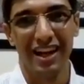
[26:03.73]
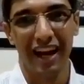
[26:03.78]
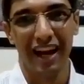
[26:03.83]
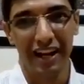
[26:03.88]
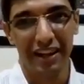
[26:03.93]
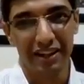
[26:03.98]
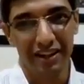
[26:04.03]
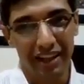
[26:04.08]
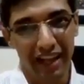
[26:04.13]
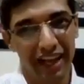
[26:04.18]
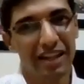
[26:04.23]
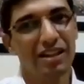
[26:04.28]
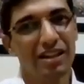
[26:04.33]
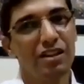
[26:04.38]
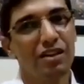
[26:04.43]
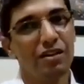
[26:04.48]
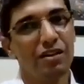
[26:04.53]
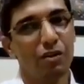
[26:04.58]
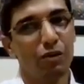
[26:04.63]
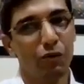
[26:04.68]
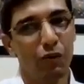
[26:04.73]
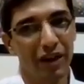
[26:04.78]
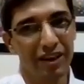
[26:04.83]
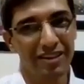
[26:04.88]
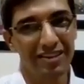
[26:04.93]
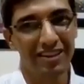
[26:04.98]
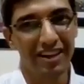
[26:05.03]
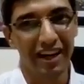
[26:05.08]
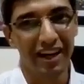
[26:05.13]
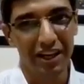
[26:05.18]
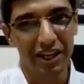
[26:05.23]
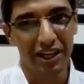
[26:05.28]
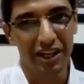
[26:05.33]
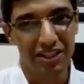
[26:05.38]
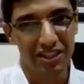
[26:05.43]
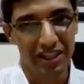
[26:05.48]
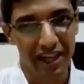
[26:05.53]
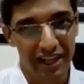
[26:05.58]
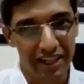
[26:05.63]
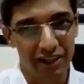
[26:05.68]
And then once they
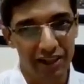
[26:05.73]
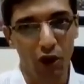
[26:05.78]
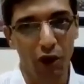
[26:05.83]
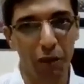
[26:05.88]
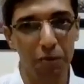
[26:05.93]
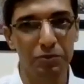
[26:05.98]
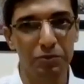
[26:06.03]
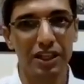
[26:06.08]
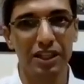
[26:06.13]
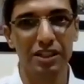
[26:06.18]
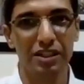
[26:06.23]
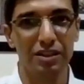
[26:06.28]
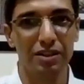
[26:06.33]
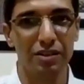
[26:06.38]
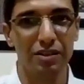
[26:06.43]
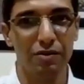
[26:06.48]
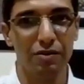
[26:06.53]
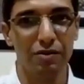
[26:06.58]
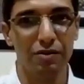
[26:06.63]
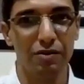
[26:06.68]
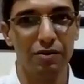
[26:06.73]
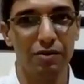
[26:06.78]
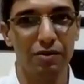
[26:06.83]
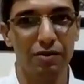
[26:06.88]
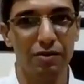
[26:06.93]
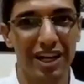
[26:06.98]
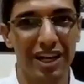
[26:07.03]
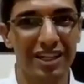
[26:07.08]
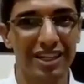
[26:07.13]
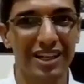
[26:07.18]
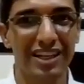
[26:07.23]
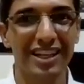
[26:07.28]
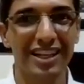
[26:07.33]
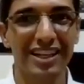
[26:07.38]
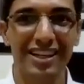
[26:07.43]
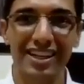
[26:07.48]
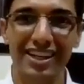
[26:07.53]
understand the object functionality,